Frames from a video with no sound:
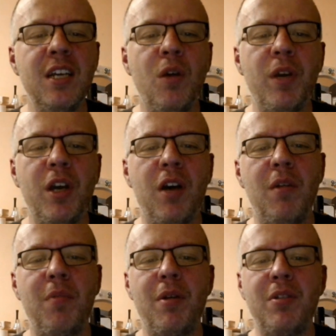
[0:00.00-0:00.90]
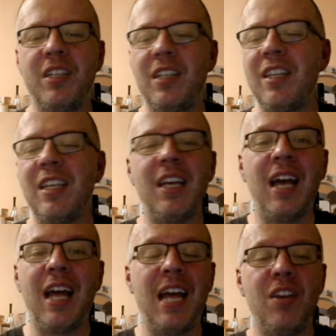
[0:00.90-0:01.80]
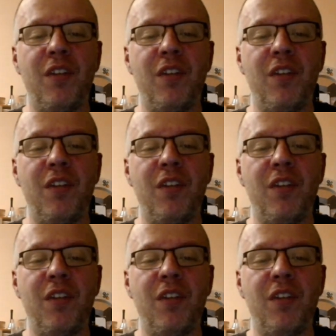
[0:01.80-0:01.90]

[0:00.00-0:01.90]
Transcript: We are approaching the end of